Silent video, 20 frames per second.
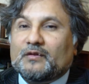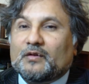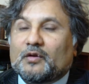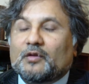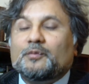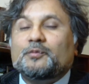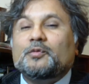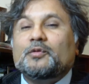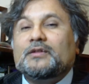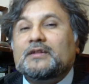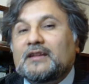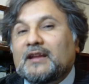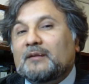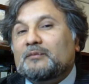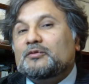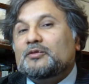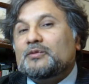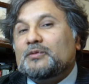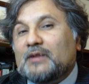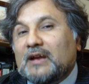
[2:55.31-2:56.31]
or put
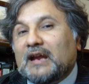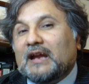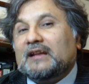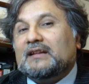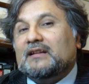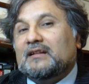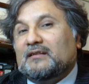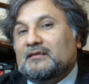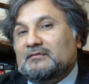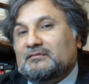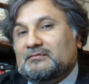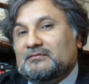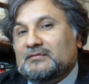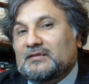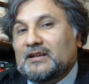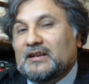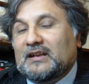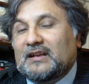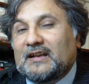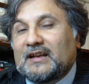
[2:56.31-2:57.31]
them together
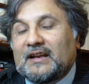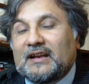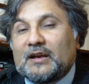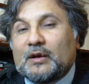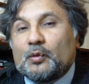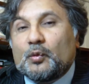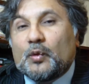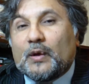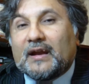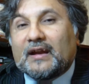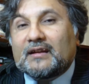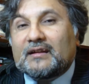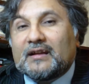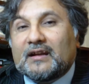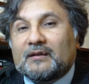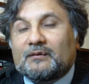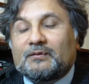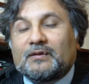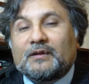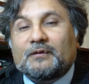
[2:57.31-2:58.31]
in a way
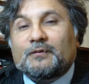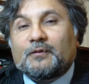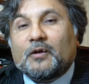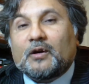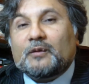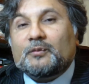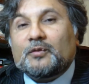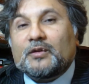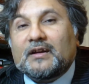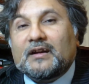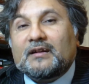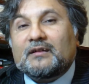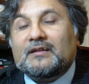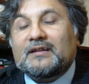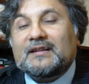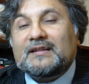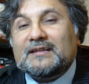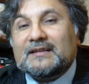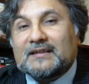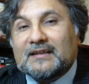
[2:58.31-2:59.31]
that we formulate
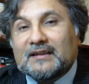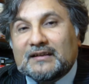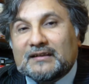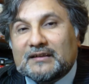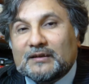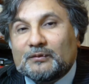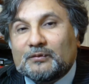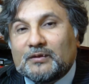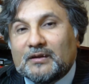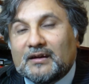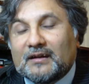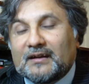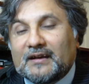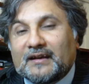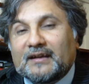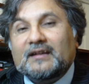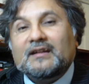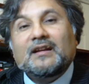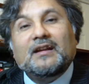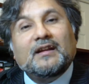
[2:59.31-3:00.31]
distinctive
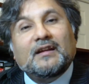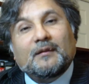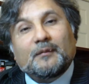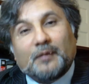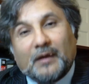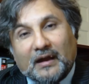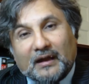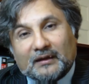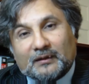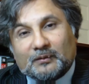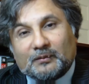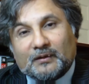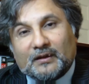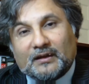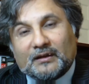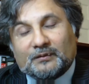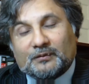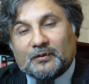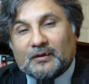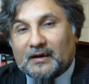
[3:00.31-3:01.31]
learning
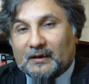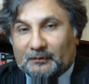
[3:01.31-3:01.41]
pathways for